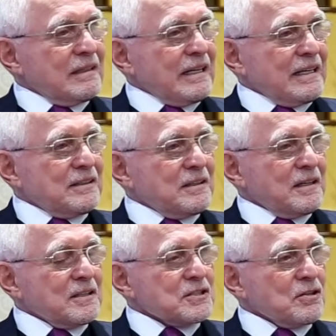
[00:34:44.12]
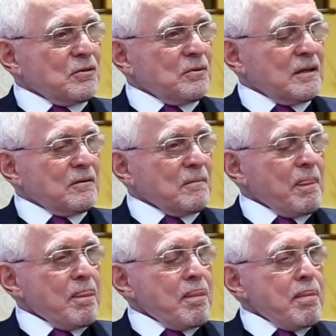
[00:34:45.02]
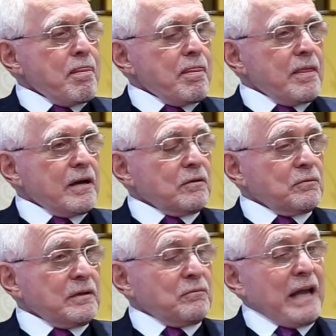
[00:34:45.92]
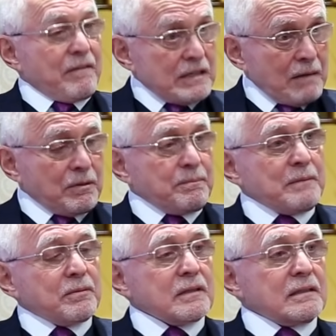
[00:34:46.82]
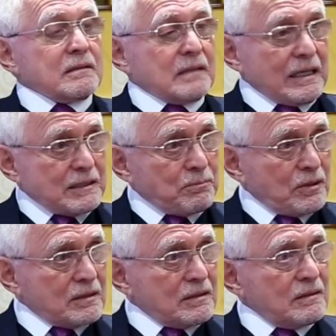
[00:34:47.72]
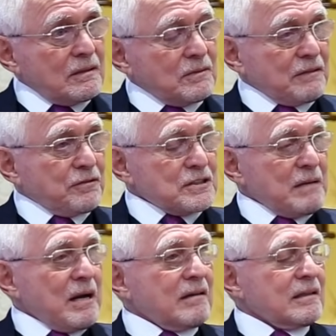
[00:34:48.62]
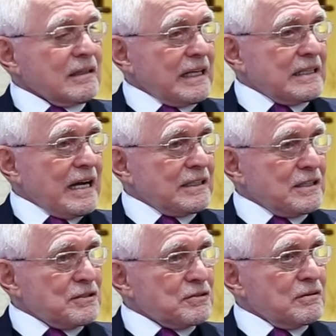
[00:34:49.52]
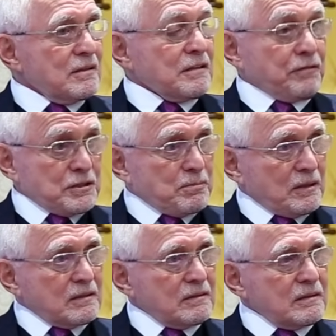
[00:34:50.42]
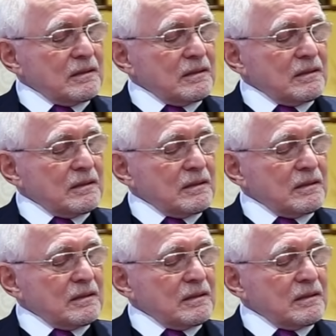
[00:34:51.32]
And uh, so uh, uh, we, we have a number of people that got the book when it first came out in the late 90s, the first book.